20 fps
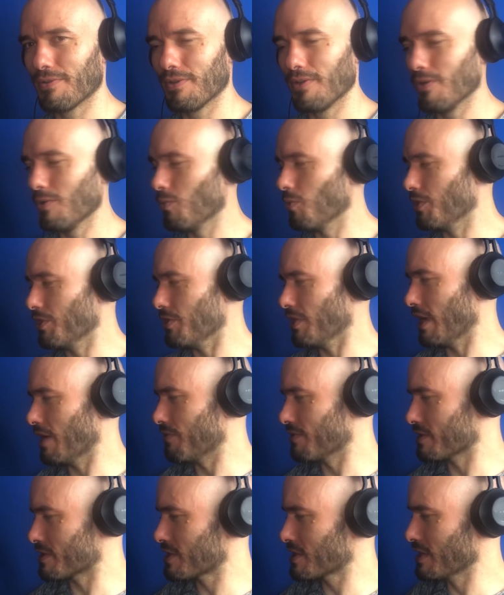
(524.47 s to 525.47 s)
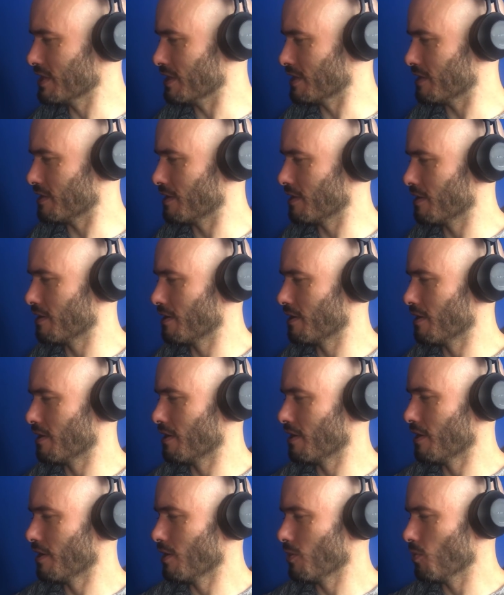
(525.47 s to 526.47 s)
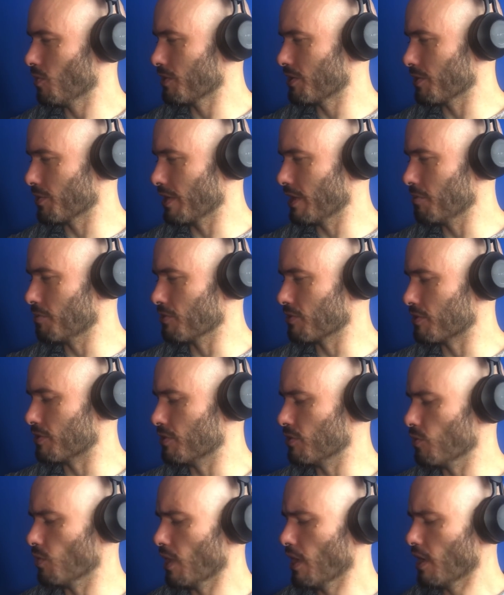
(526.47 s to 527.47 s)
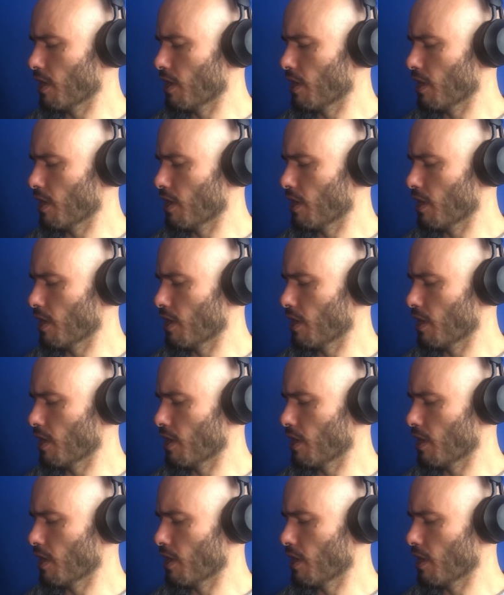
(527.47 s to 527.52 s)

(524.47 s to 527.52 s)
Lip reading: when you haven't seen what they're able to do.